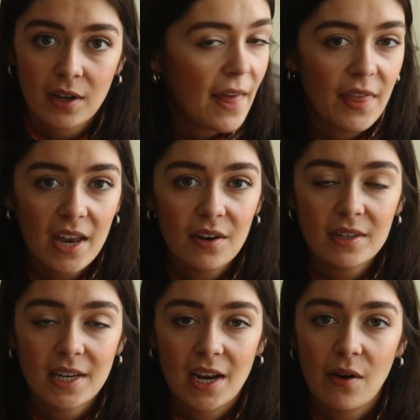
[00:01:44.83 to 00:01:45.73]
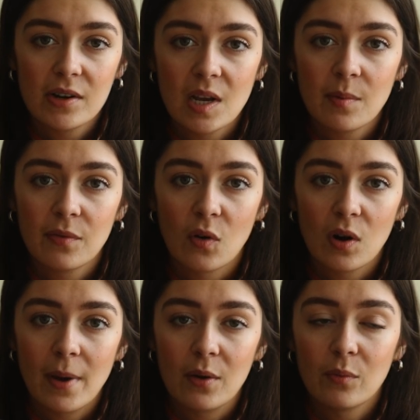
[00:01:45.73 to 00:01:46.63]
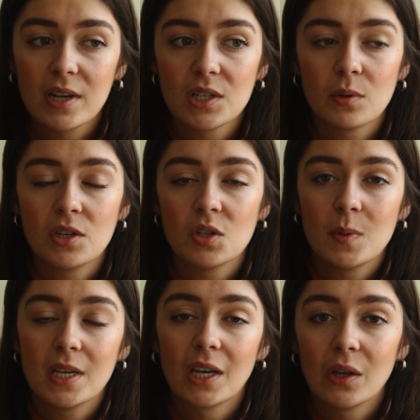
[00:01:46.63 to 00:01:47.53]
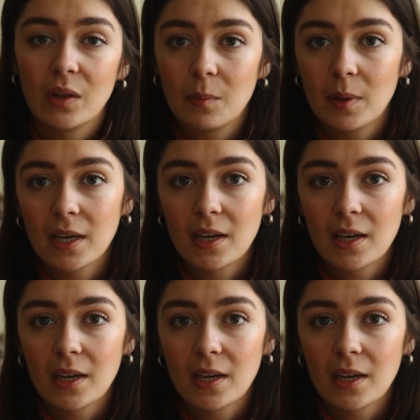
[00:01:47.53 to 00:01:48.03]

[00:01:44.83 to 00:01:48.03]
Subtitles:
At the end of a 10-hour day before, my wrists would just be killing me.